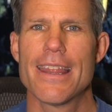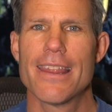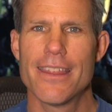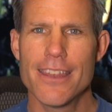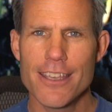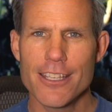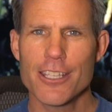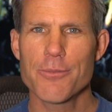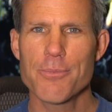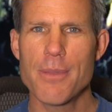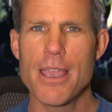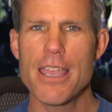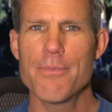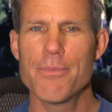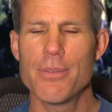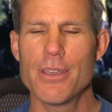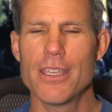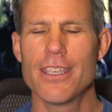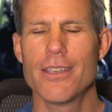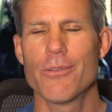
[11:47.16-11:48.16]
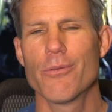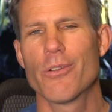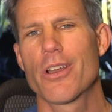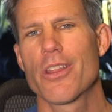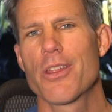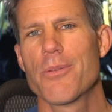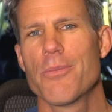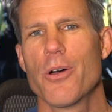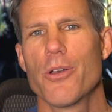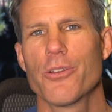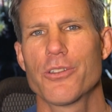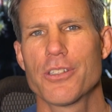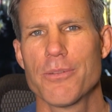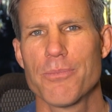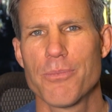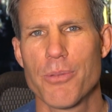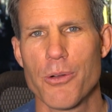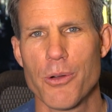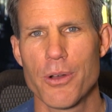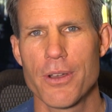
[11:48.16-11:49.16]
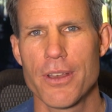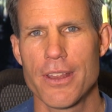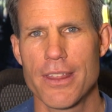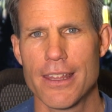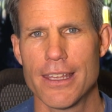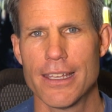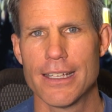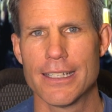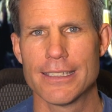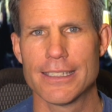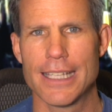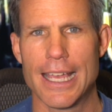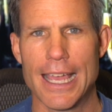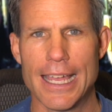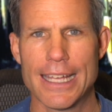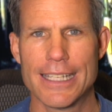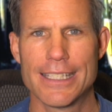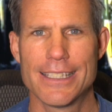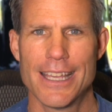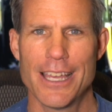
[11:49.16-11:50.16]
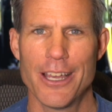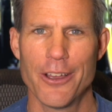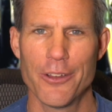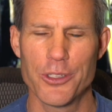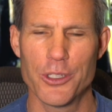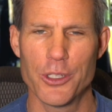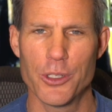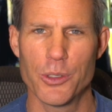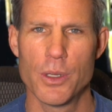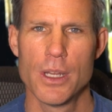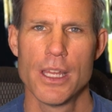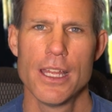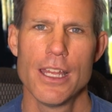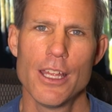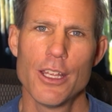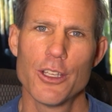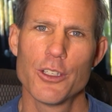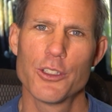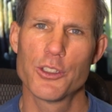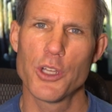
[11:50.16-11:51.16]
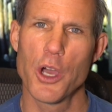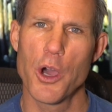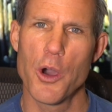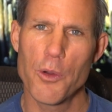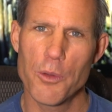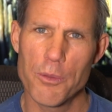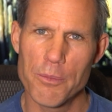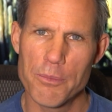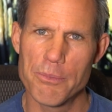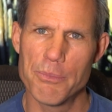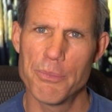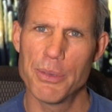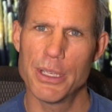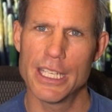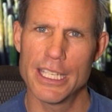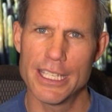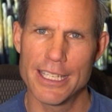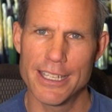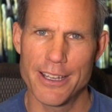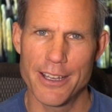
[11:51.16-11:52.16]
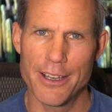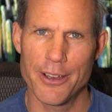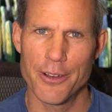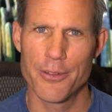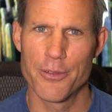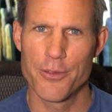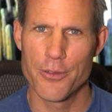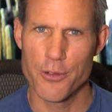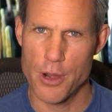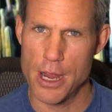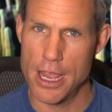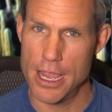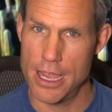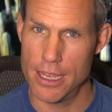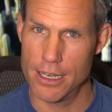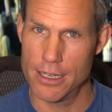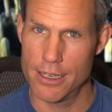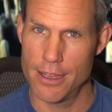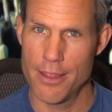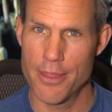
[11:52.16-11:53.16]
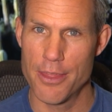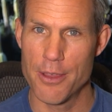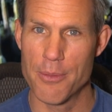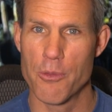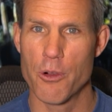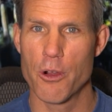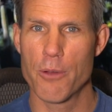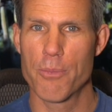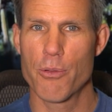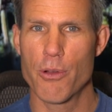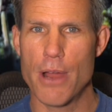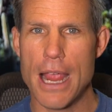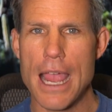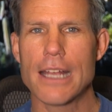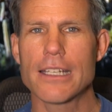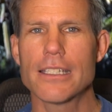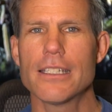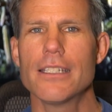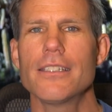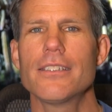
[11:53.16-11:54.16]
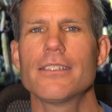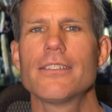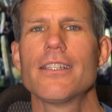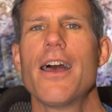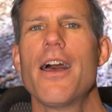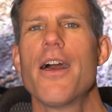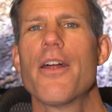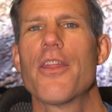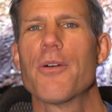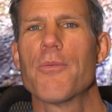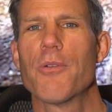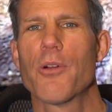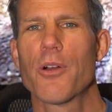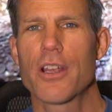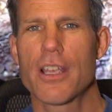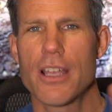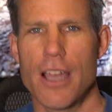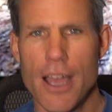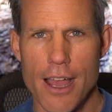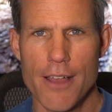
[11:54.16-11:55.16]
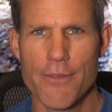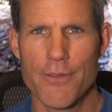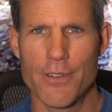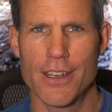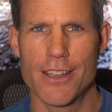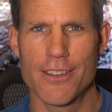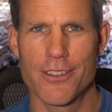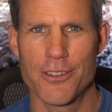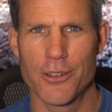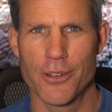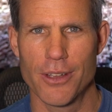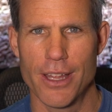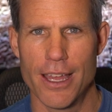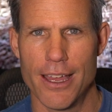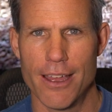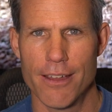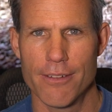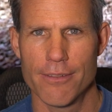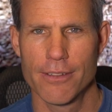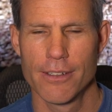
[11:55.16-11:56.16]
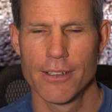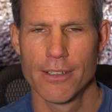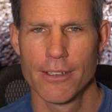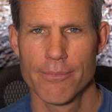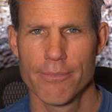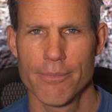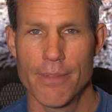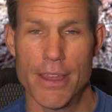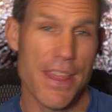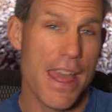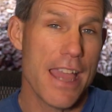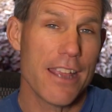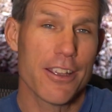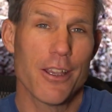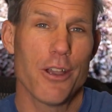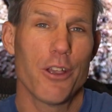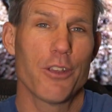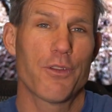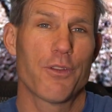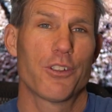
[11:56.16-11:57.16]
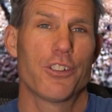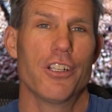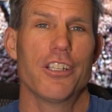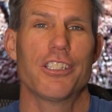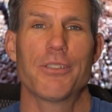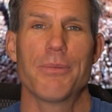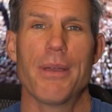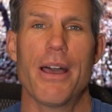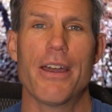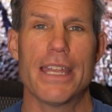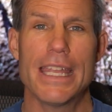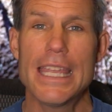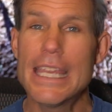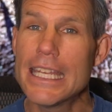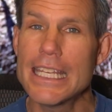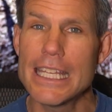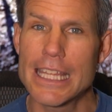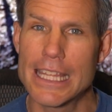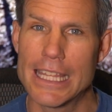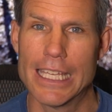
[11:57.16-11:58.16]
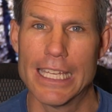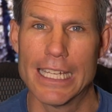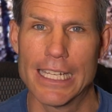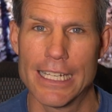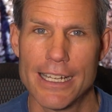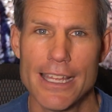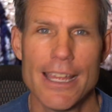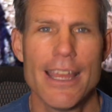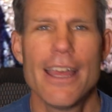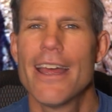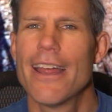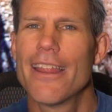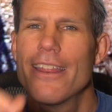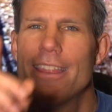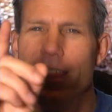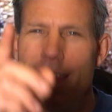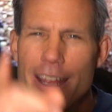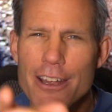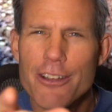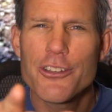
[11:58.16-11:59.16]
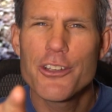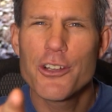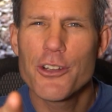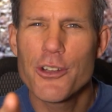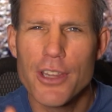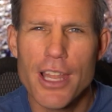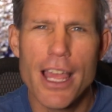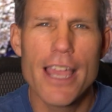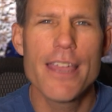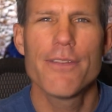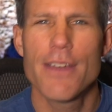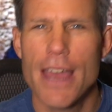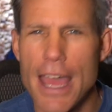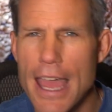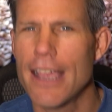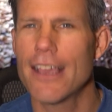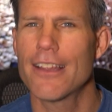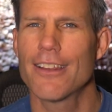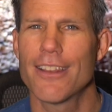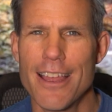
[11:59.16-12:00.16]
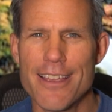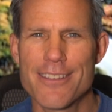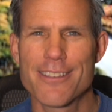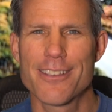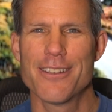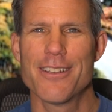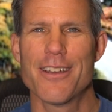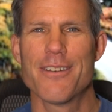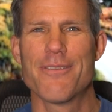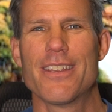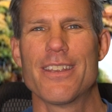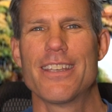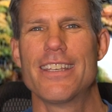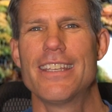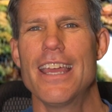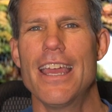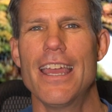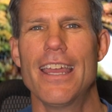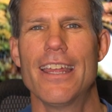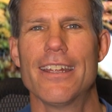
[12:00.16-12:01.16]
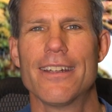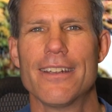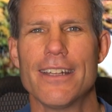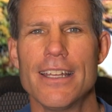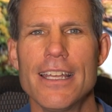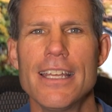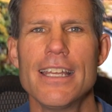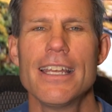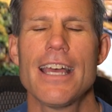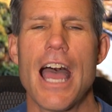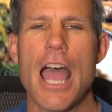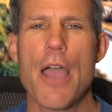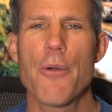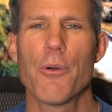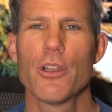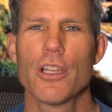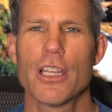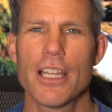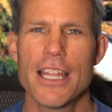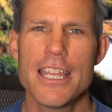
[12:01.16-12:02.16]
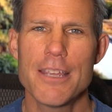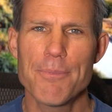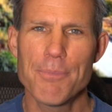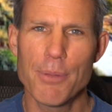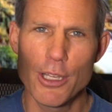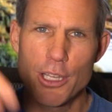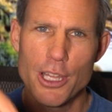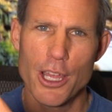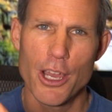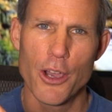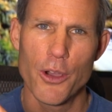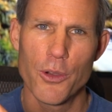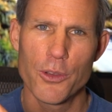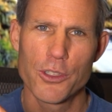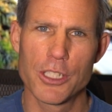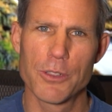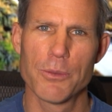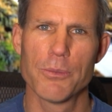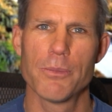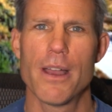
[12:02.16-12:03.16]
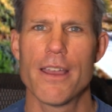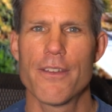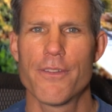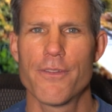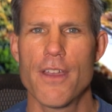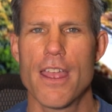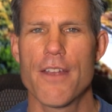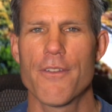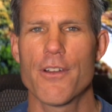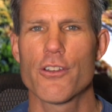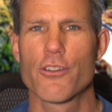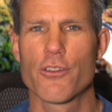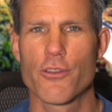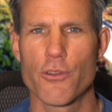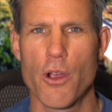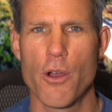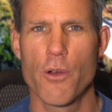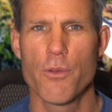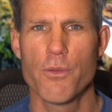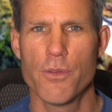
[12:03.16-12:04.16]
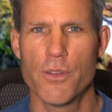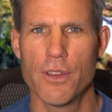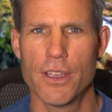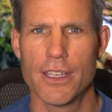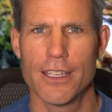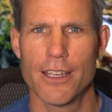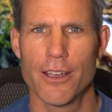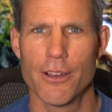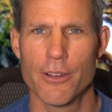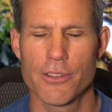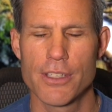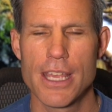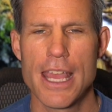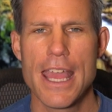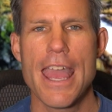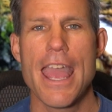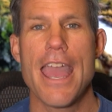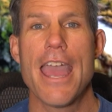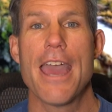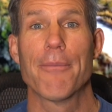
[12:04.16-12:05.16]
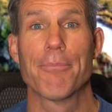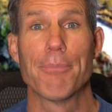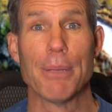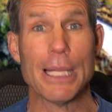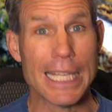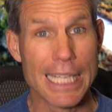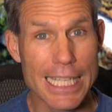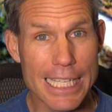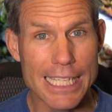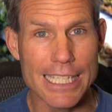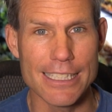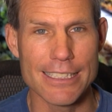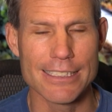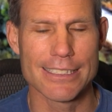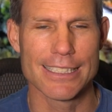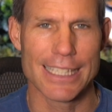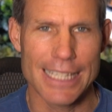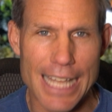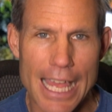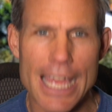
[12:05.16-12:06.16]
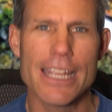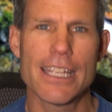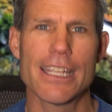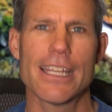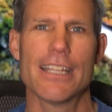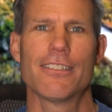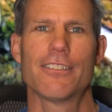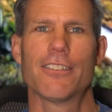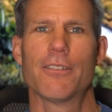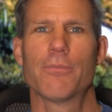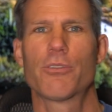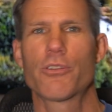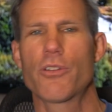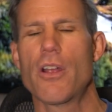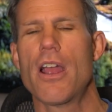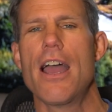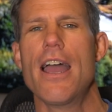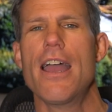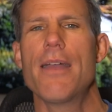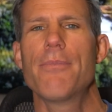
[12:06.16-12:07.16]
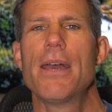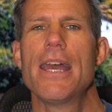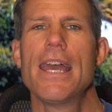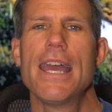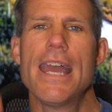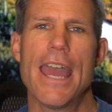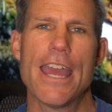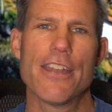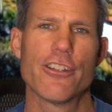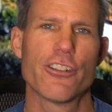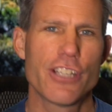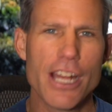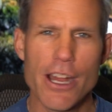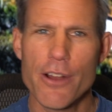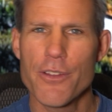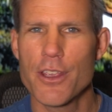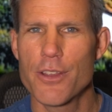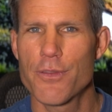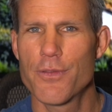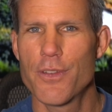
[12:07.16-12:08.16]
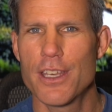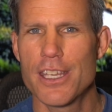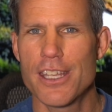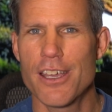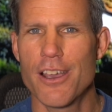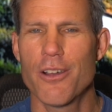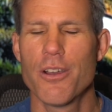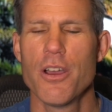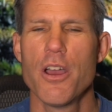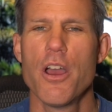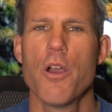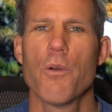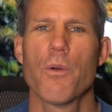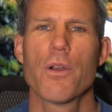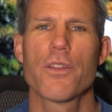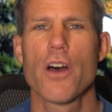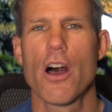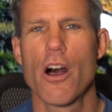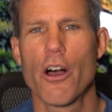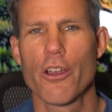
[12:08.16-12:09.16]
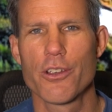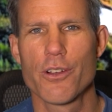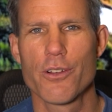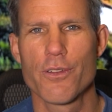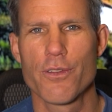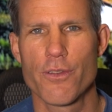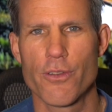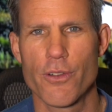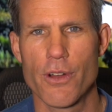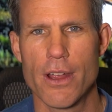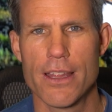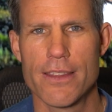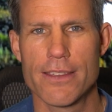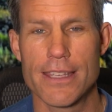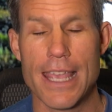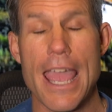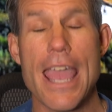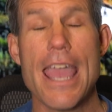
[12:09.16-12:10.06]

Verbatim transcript: This may be one of the most important things I tell you. Don't be afraid. The more practice, the more confidence you'll have. And that goes for just about anything. There's your life hack lesson the day. I will link below some of my favorite drone videos, and please like and subscribe and share this video with all your friends.